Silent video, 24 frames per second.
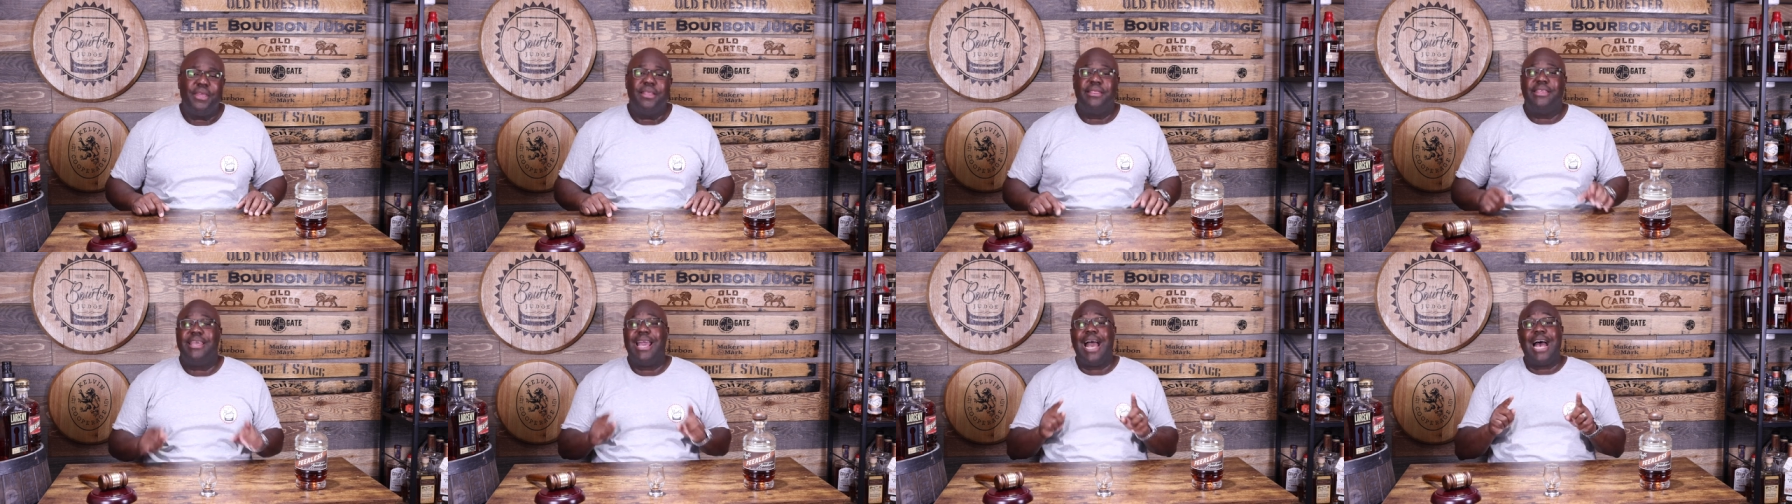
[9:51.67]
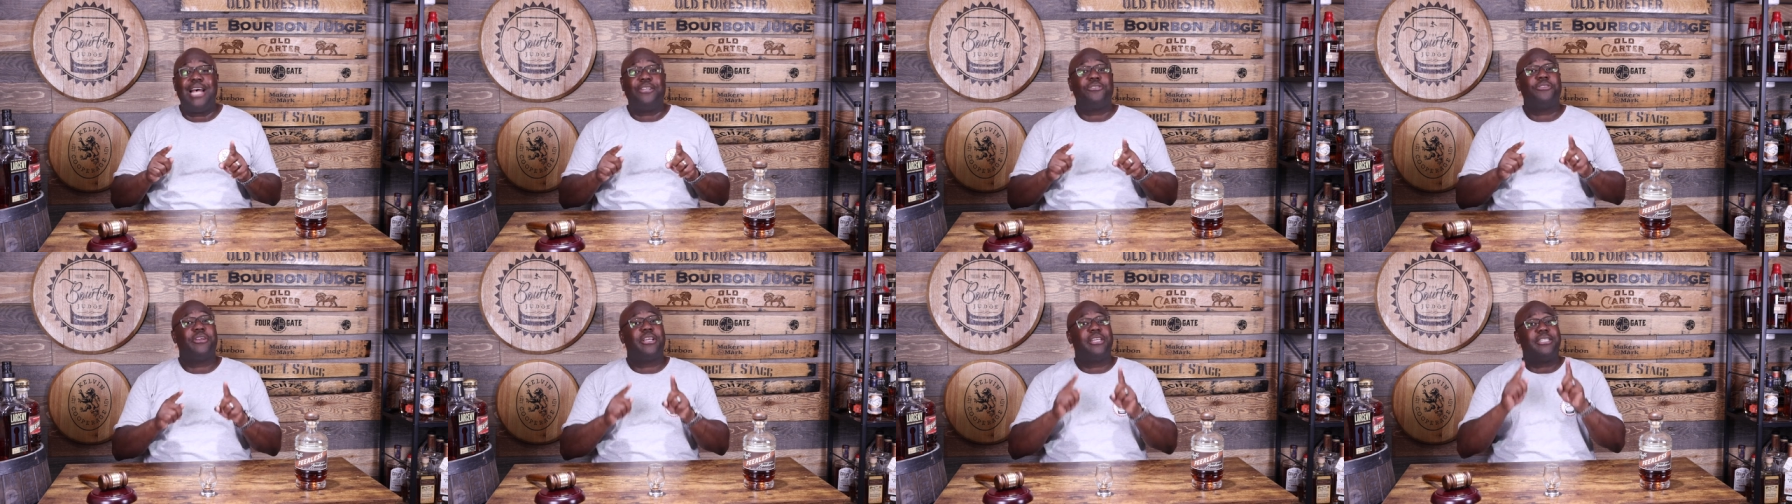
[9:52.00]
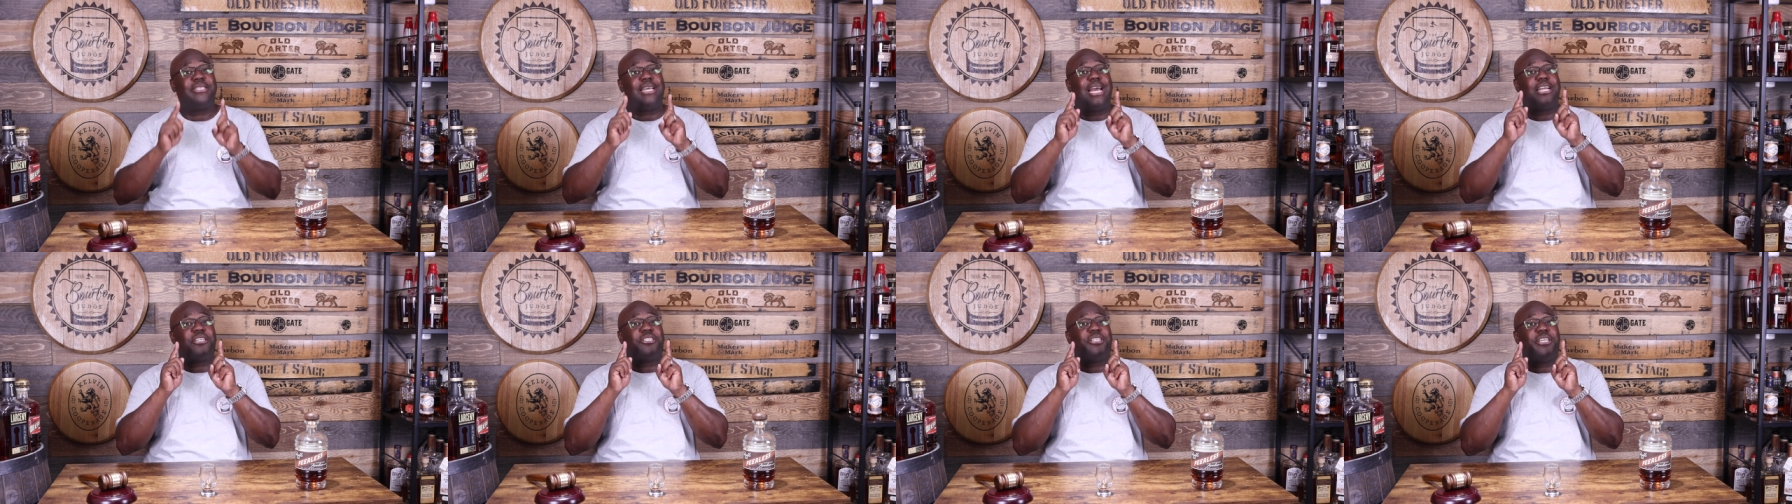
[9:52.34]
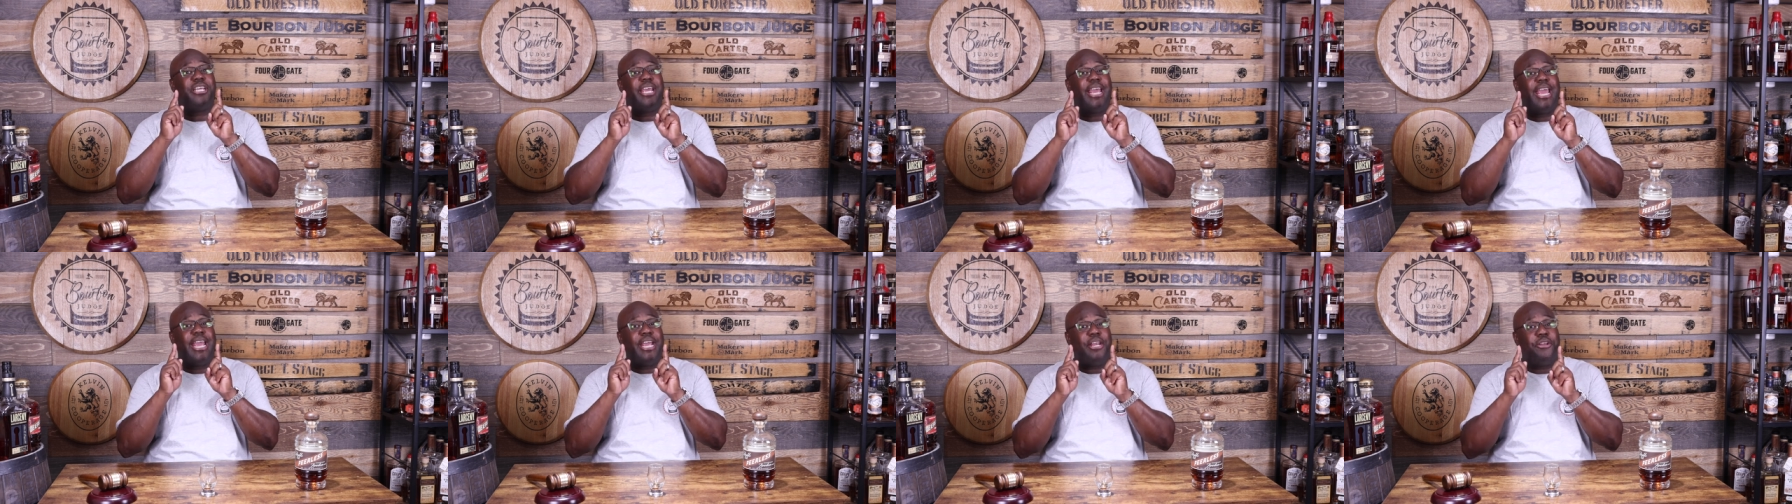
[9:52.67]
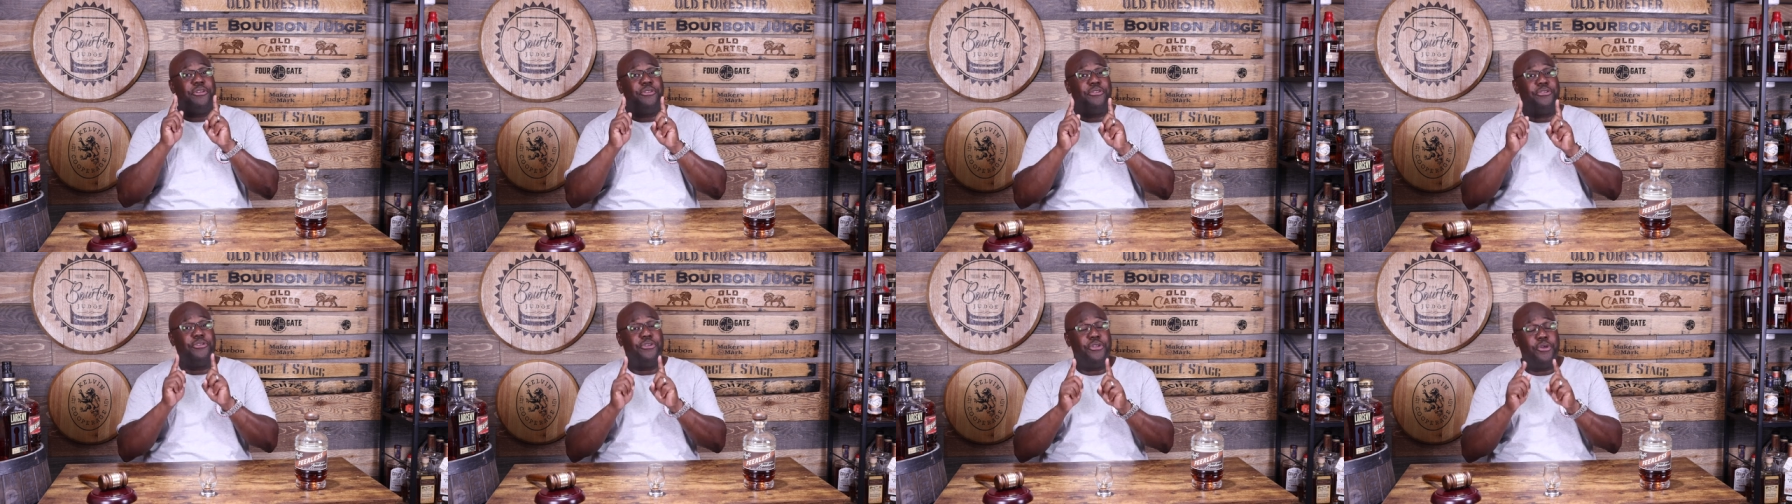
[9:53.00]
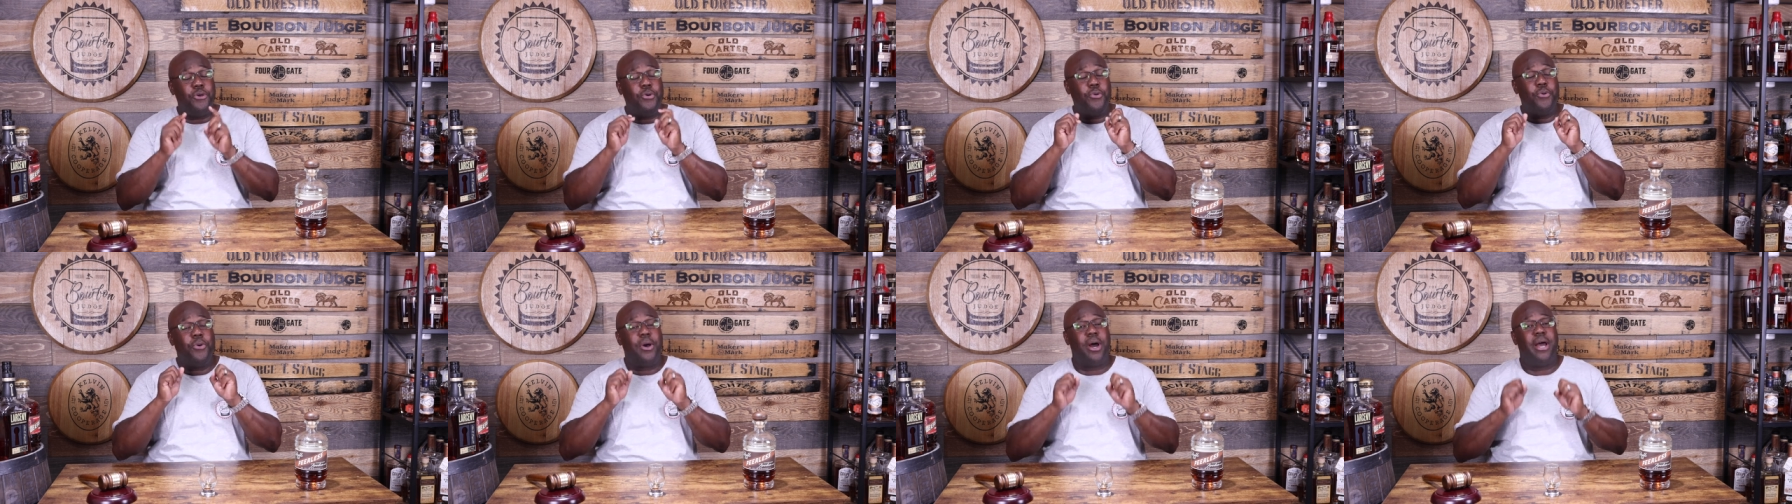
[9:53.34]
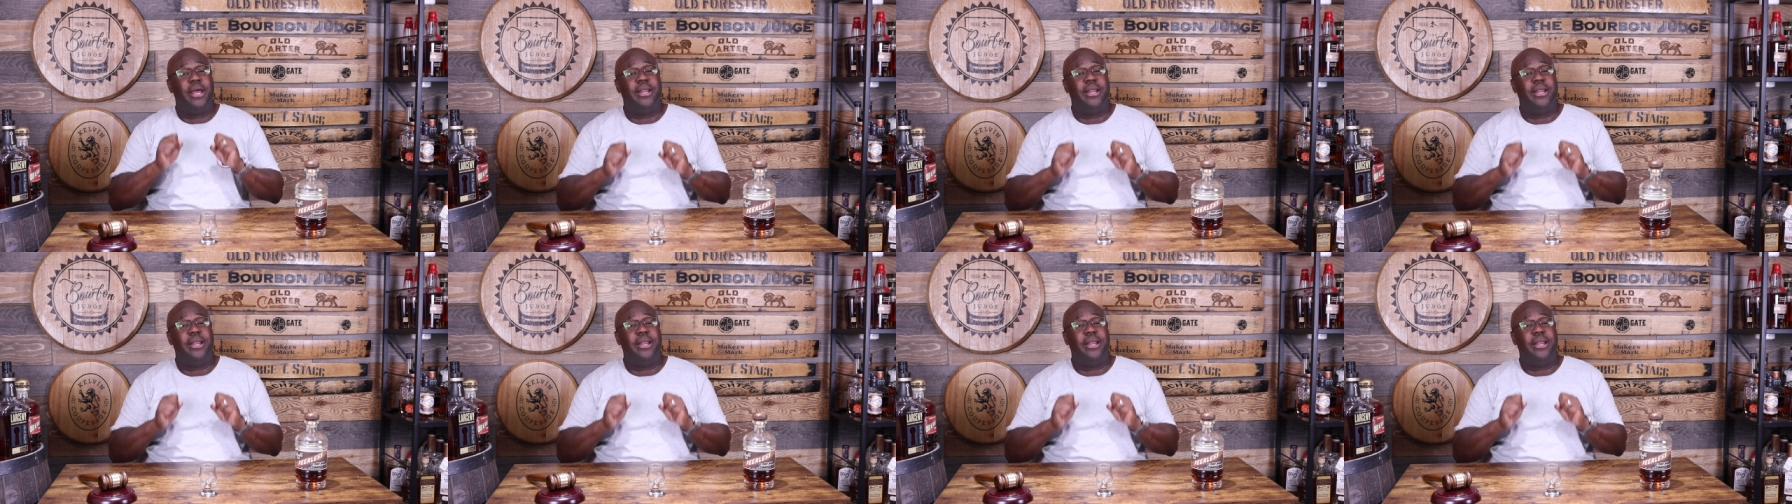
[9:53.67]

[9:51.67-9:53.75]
The asterisk is actually a new,